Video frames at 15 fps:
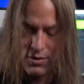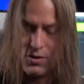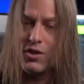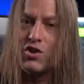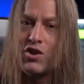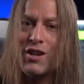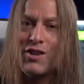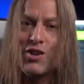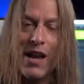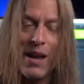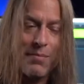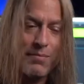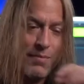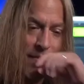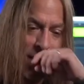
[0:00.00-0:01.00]
is the G
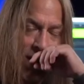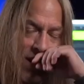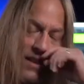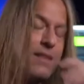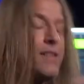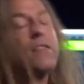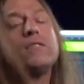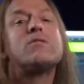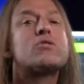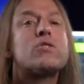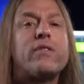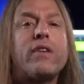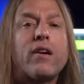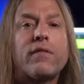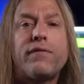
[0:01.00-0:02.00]
shape.
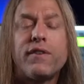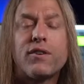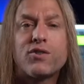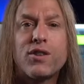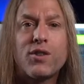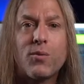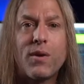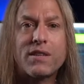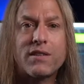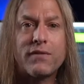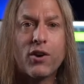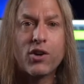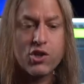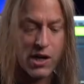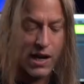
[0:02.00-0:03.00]
So there it fills in the rest
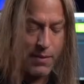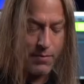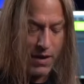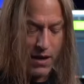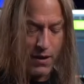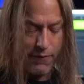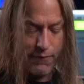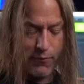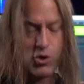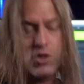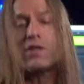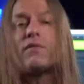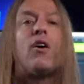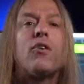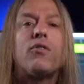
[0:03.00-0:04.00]
of our shape.
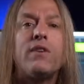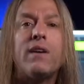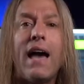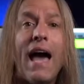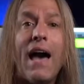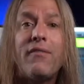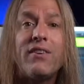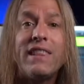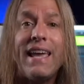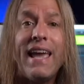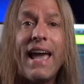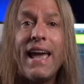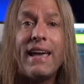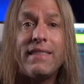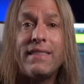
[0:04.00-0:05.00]
First of all, the
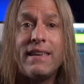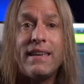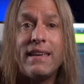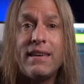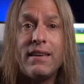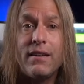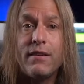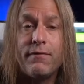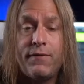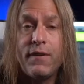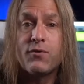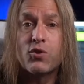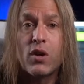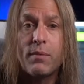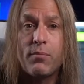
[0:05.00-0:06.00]

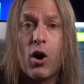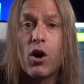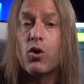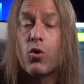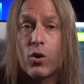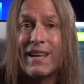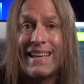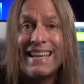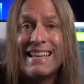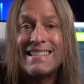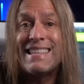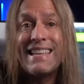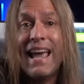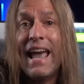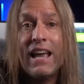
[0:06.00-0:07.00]
fifth string bar chord
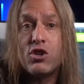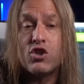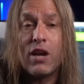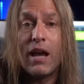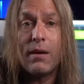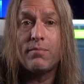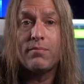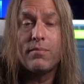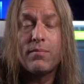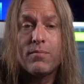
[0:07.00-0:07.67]
is the A shape.